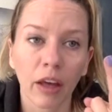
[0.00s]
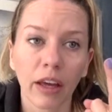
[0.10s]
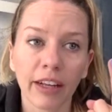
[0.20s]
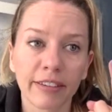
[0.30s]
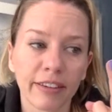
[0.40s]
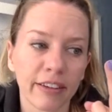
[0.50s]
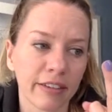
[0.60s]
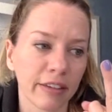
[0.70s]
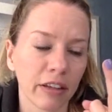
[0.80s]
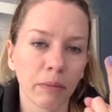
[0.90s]
It's
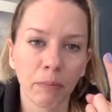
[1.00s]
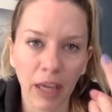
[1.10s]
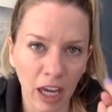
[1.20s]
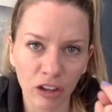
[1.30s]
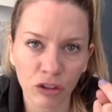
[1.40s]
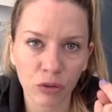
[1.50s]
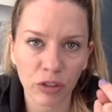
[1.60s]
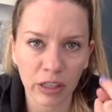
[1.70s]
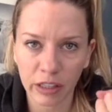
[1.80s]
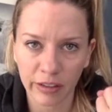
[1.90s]
this, because you
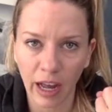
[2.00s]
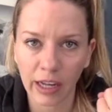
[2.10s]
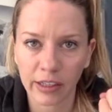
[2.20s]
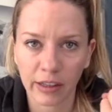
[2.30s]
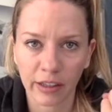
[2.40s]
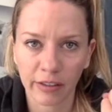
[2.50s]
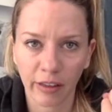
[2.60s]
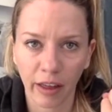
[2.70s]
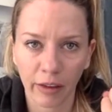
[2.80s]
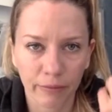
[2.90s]
did this, I did this
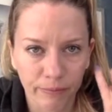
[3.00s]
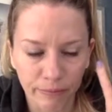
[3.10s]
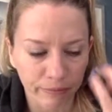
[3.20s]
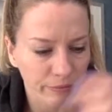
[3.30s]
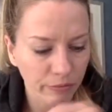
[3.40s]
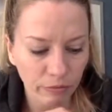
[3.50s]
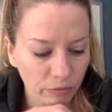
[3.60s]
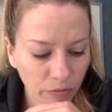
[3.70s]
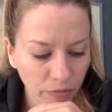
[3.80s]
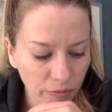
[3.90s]
thing.
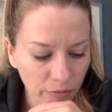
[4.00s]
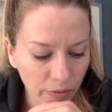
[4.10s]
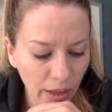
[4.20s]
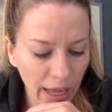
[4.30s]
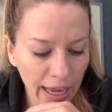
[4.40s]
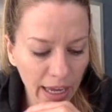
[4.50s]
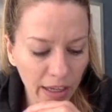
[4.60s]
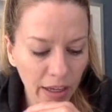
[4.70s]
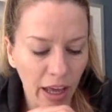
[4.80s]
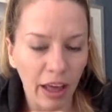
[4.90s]

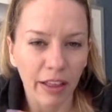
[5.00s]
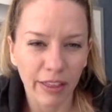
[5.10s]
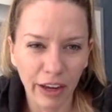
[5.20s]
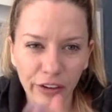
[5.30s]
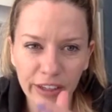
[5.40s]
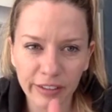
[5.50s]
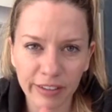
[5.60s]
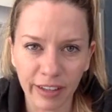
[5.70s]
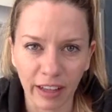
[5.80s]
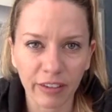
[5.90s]
And there is a
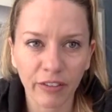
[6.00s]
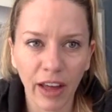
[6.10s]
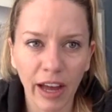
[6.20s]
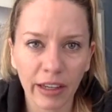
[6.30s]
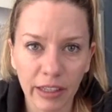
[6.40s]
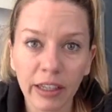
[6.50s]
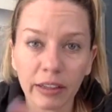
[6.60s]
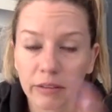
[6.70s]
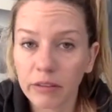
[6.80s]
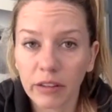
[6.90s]
sense of that
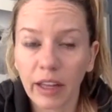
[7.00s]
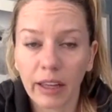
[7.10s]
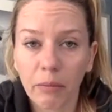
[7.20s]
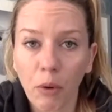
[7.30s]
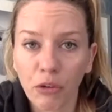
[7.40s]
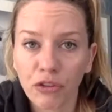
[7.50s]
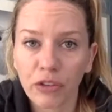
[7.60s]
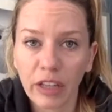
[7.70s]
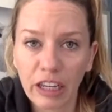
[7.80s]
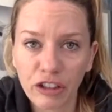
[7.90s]
in like most
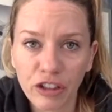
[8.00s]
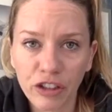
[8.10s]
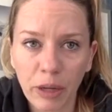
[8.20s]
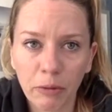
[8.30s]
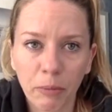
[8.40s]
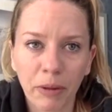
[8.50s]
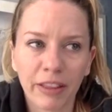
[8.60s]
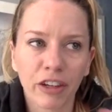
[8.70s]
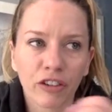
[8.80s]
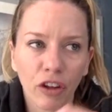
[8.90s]
relationships, but
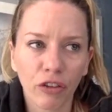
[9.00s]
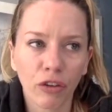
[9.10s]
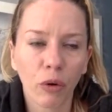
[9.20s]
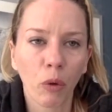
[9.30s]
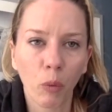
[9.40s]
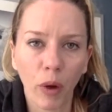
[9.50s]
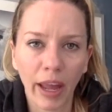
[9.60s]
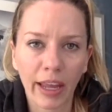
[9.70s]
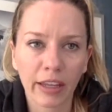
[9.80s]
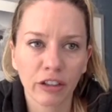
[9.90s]
there's also a
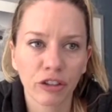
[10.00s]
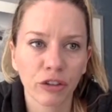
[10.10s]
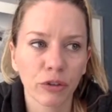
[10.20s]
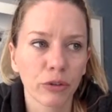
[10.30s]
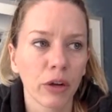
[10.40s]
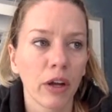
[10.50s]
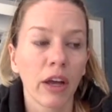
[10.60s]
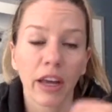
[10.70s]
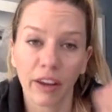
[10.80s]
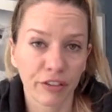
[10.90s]
way to,
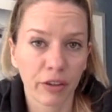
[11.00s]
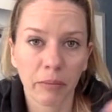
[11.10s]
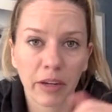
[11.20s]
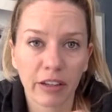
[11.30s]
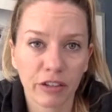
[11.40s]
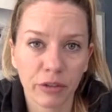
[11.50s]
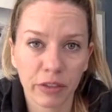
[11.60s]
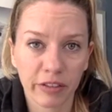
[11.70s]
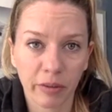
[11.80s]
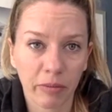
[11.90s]
if somebody is
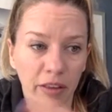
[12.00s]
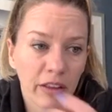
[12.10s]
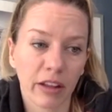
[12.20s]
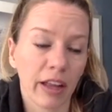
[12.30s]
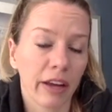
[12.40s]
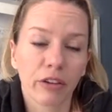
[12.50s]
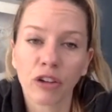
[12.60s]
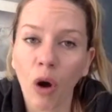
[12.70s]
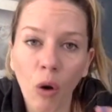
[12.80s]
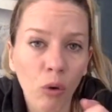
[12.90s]
doing something that like
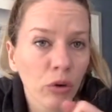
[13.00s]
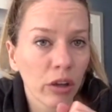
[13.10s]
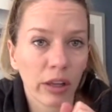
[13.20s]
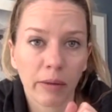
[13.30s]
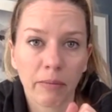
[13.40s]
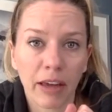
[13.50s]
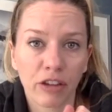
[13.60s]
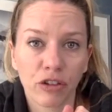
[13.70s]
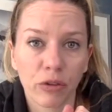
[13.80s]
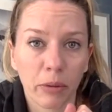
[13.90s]
totally
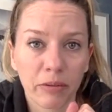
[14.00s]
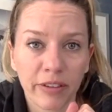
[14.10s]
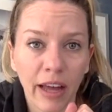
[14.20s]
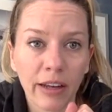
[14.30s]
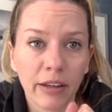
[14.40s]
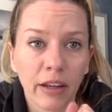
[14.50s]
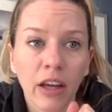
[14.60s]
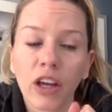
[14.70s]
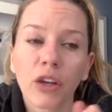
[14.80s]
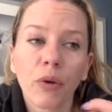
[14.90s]
makes you upset,
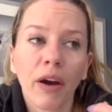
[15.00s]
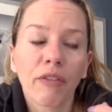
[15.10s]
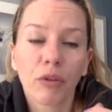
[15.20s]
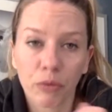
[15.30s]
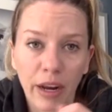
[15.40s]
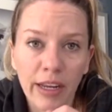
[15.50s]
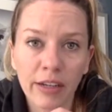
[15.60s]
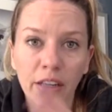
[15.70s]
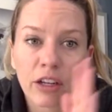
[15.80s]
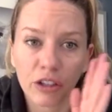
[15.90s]
you have the
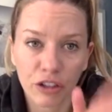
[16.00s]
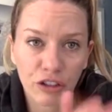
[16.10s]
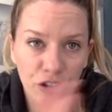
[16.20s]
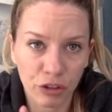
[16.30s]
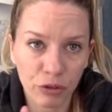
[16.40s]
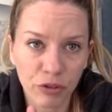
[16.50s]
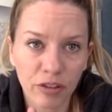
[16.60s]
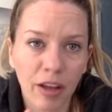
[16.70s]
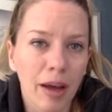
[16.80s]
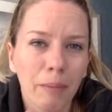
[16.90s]
right to
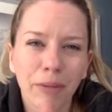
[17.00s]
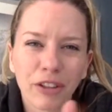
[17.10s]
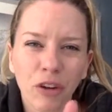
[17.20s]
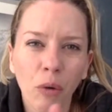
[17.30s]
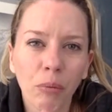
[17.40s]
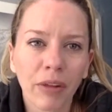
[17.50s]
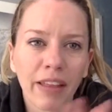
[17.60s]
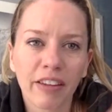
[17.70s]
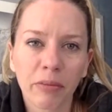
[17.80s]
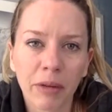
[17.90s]
choose, but don't play
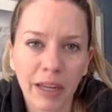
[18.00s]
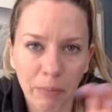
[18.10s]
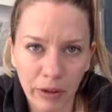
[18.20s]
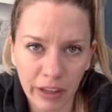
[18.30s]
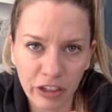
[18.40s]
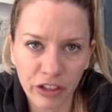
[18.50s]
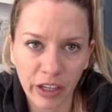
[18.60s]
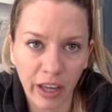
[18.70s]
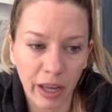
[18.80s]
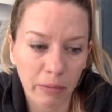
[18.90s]
this manipulation
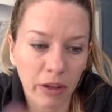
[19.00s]
game.